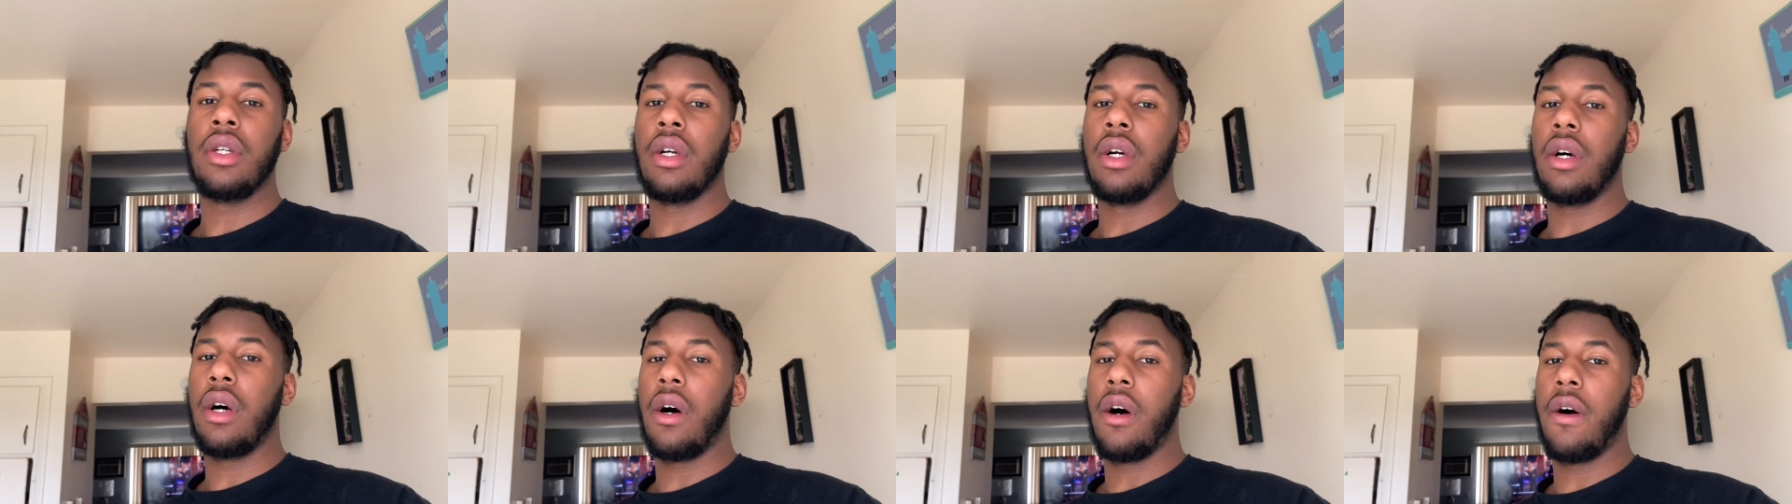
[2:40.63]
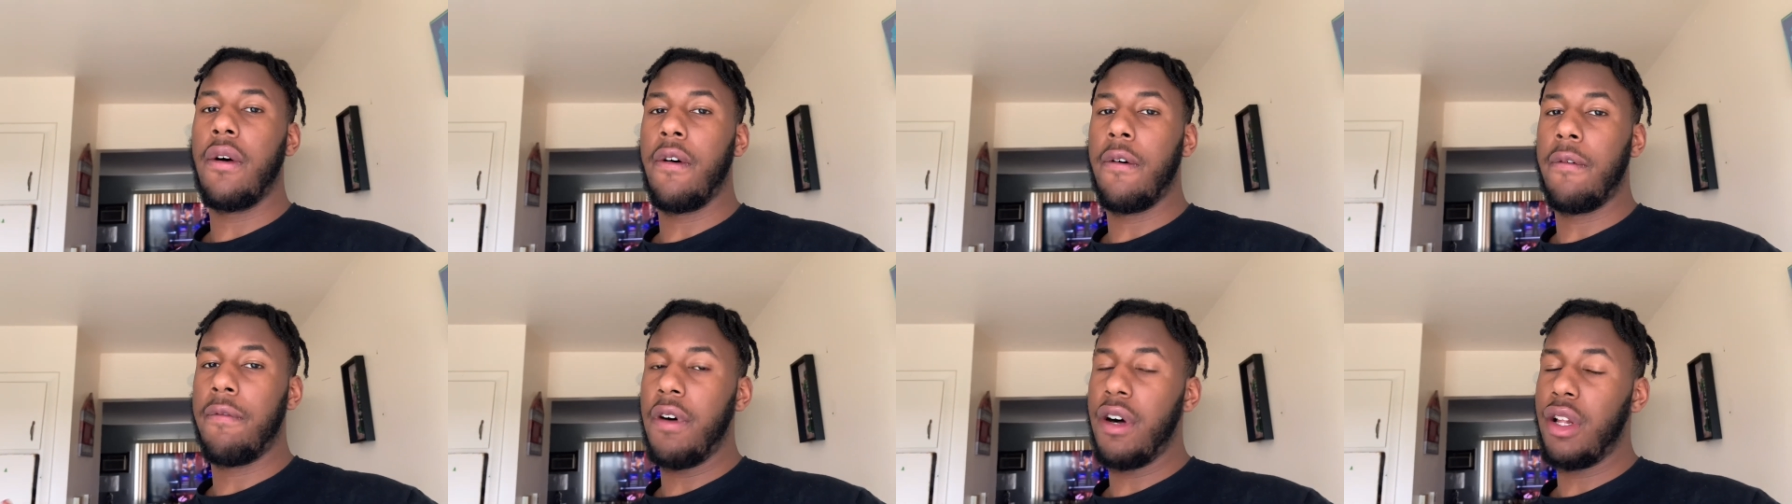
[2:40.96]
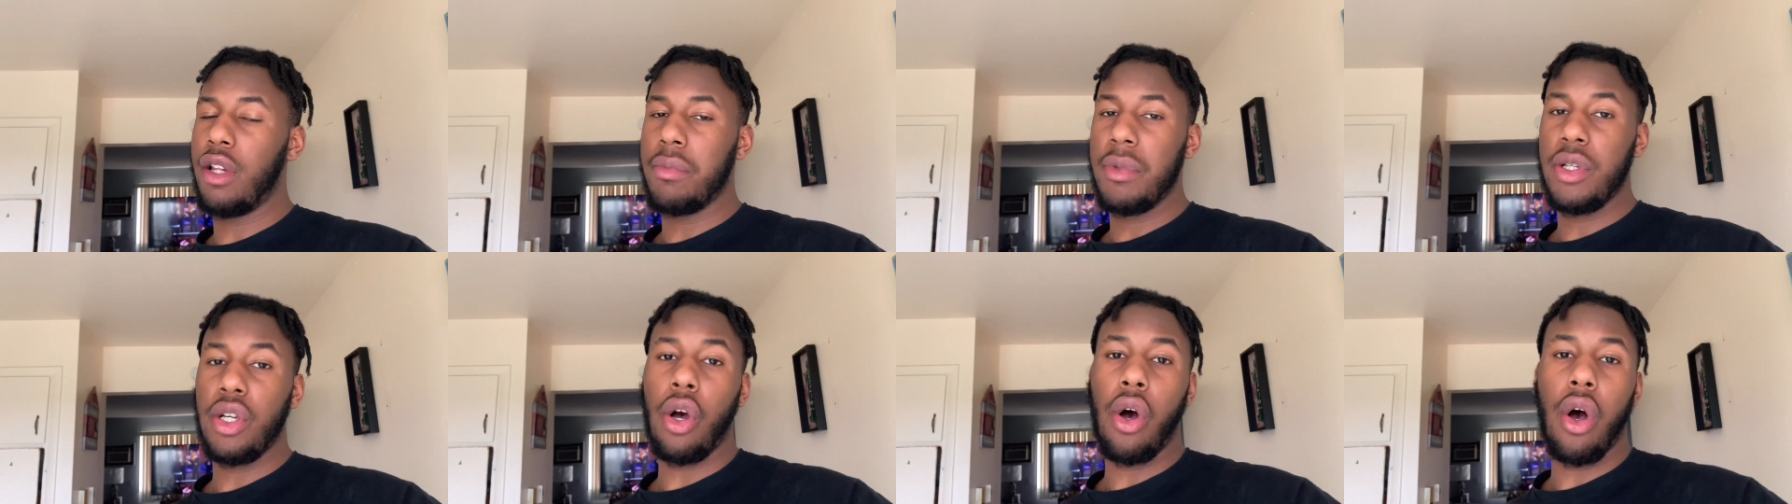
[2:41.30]
Um, follow
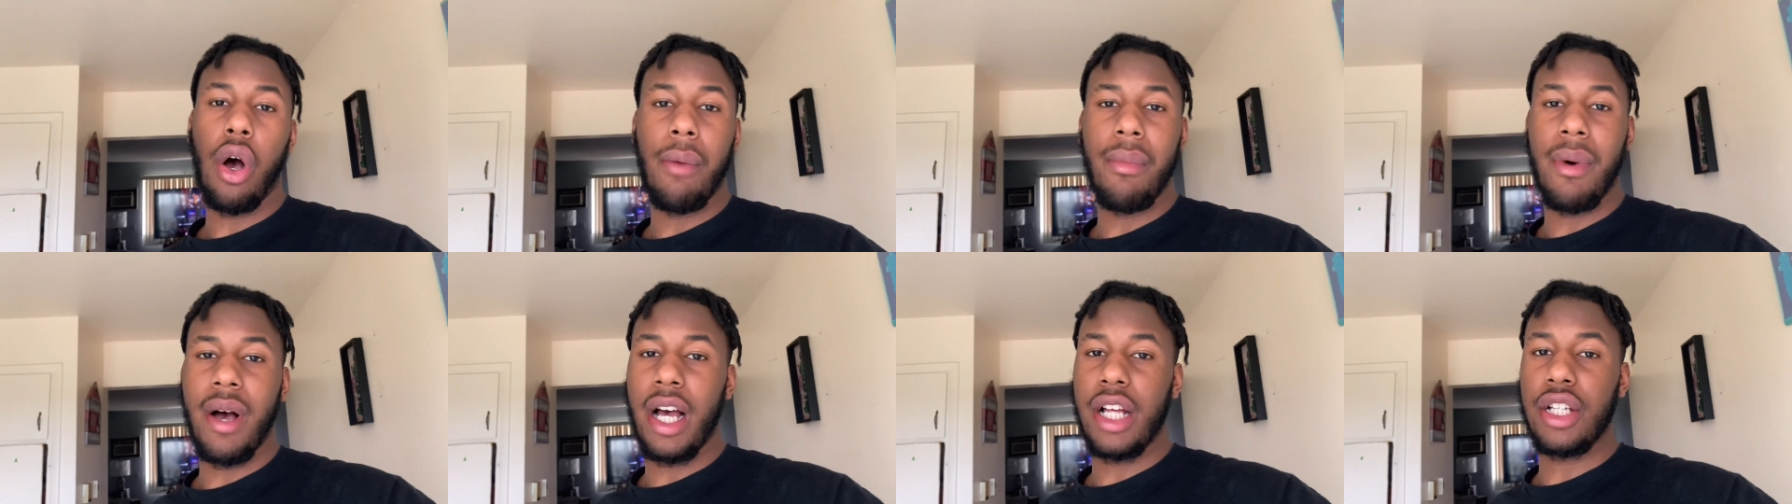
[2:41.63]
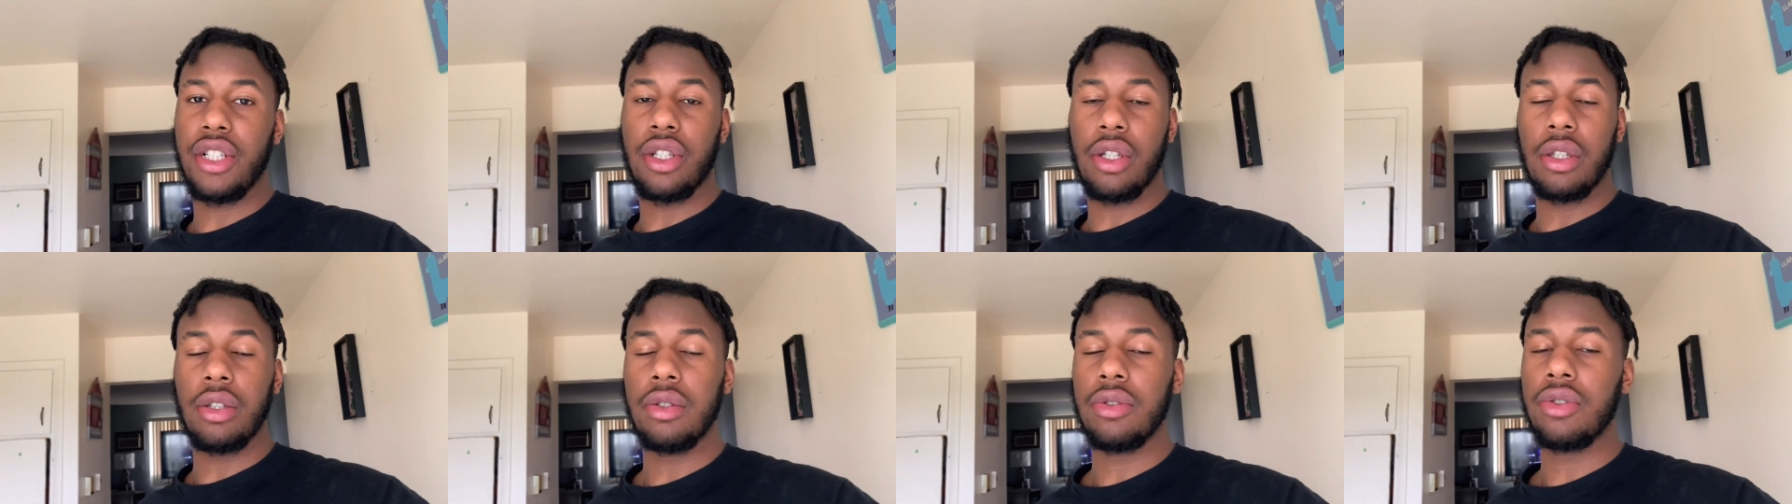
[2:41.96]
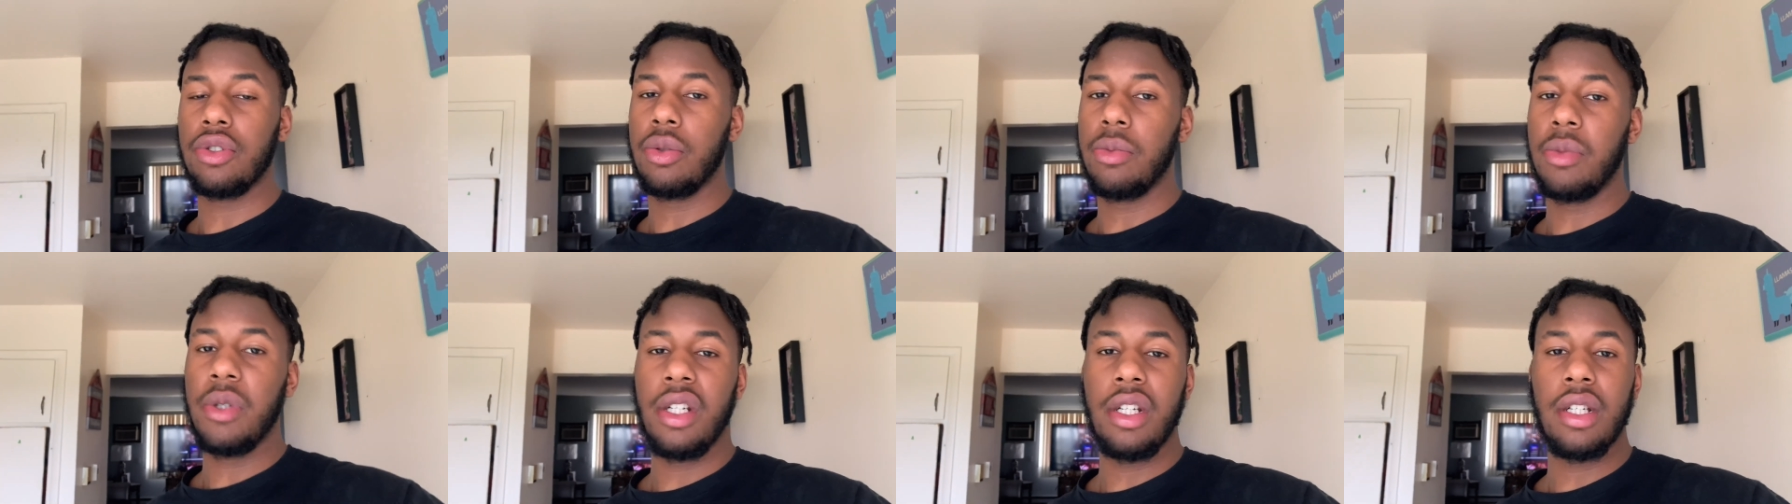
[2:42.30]
me all my
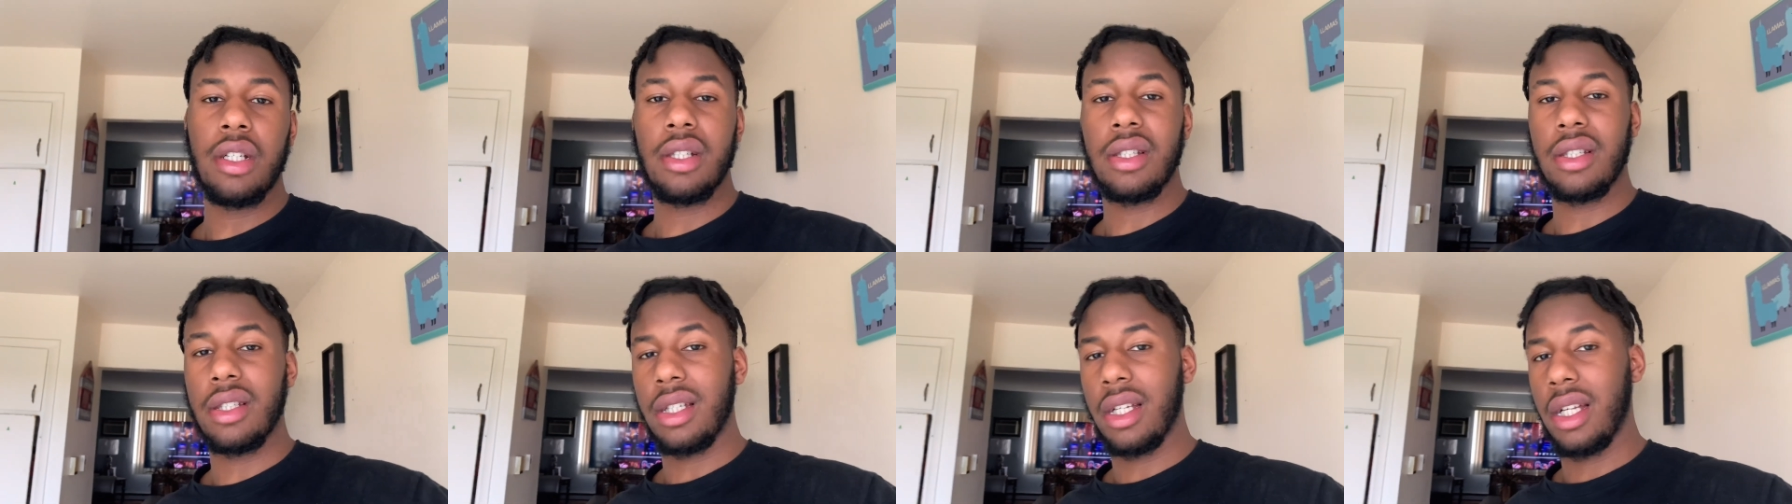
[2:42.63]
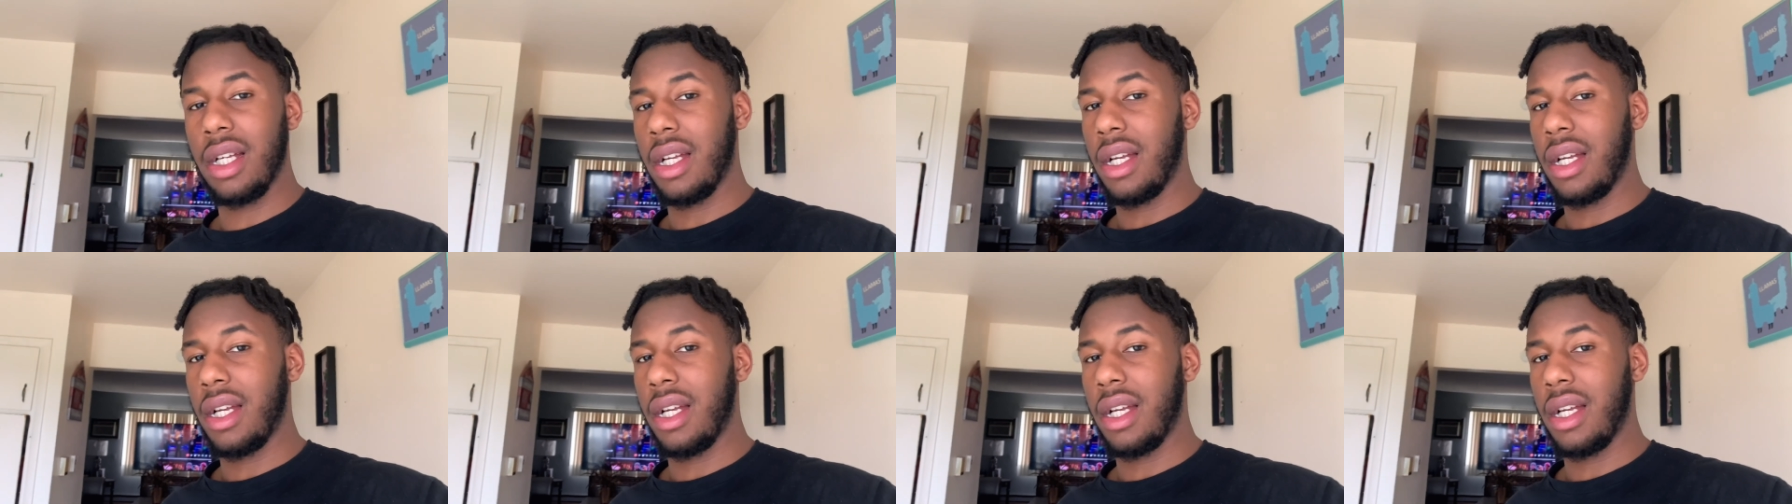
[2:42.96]
social medias.